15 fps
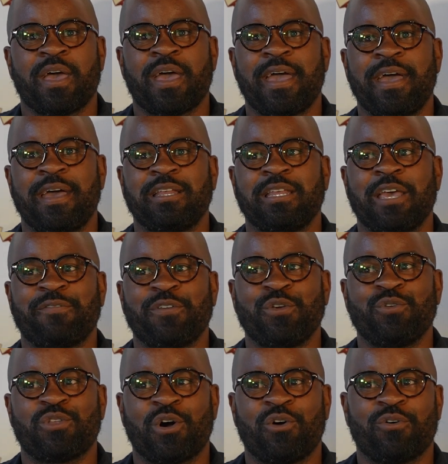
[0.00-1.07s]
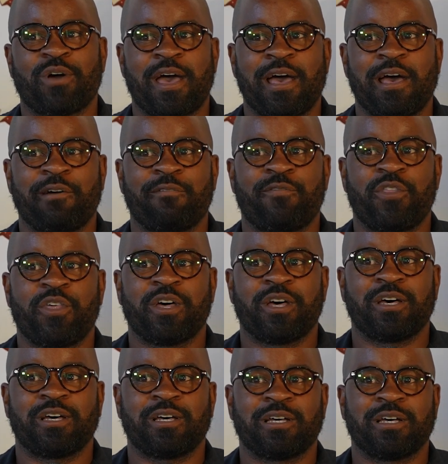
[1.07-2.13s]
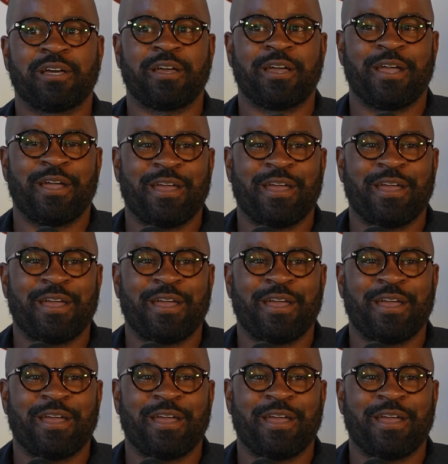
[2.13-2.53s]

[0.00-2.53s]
And if you don't have the